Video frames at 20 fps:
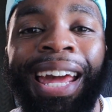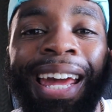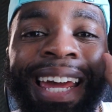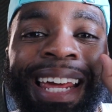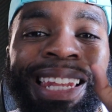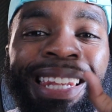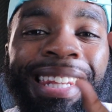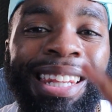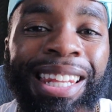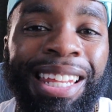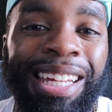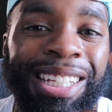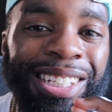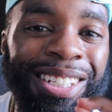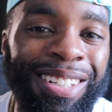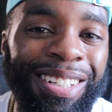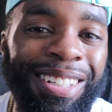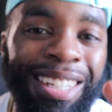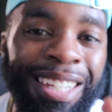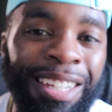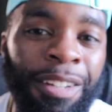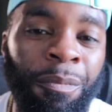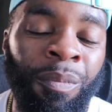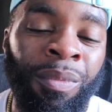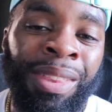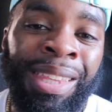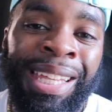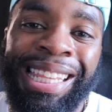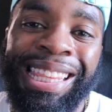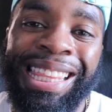and literally
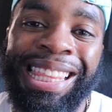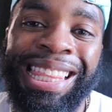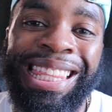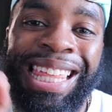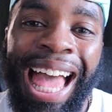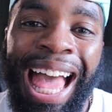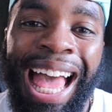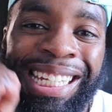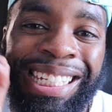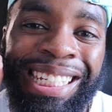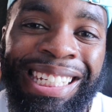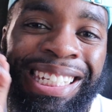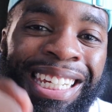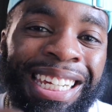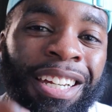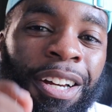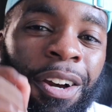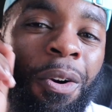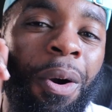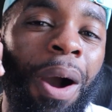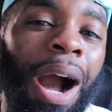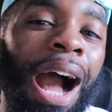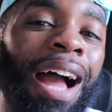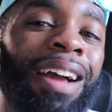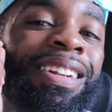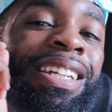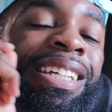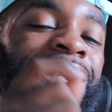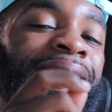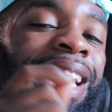that single
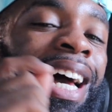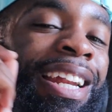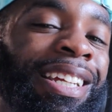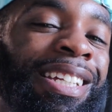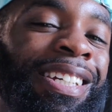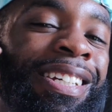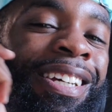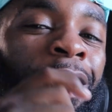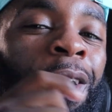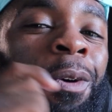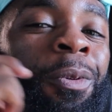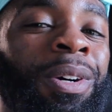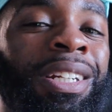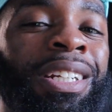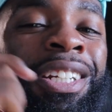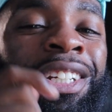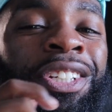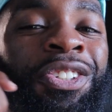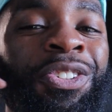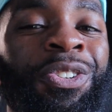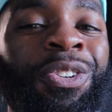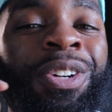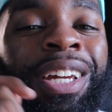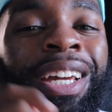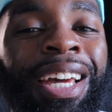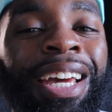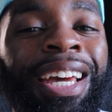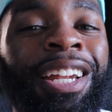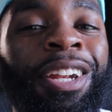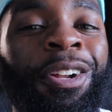I decided to go with
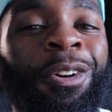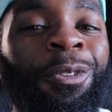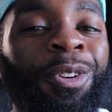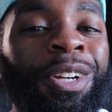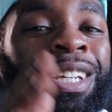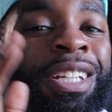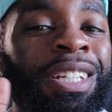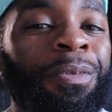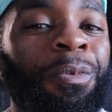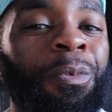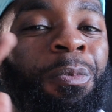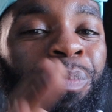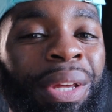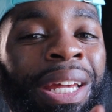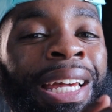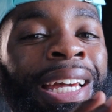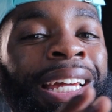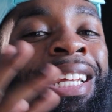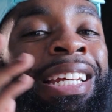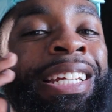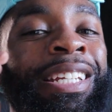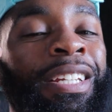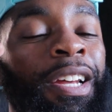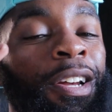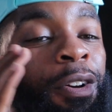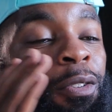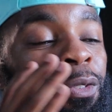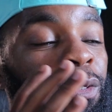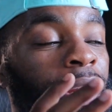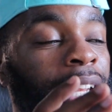DistroKid, and the reason being is
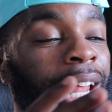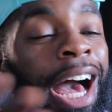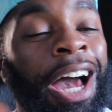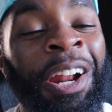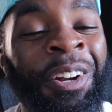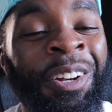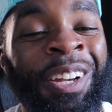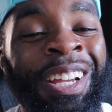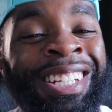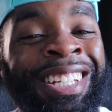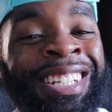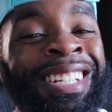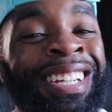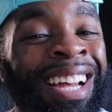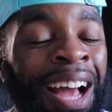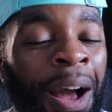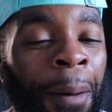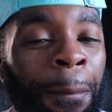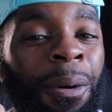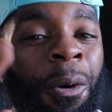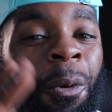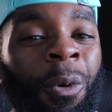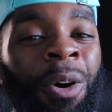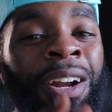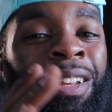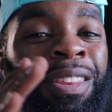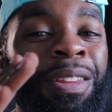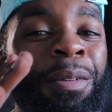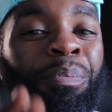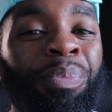a lot of reasons, but
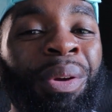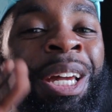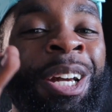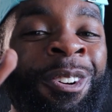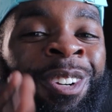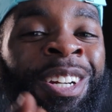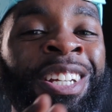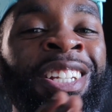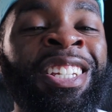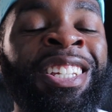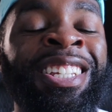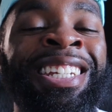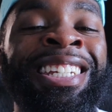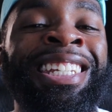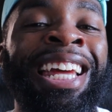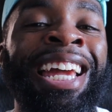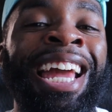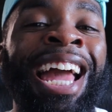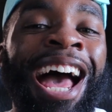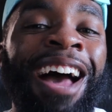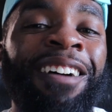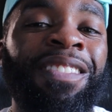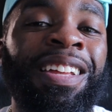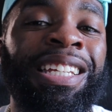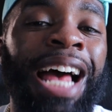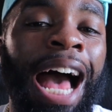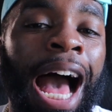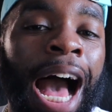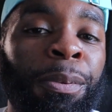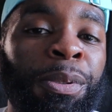one of the big reasons is they have
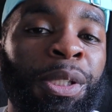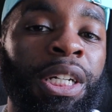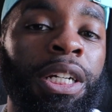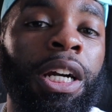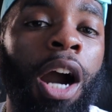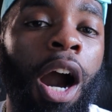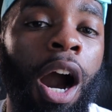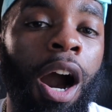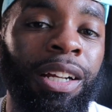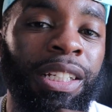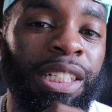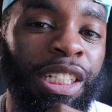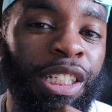this option called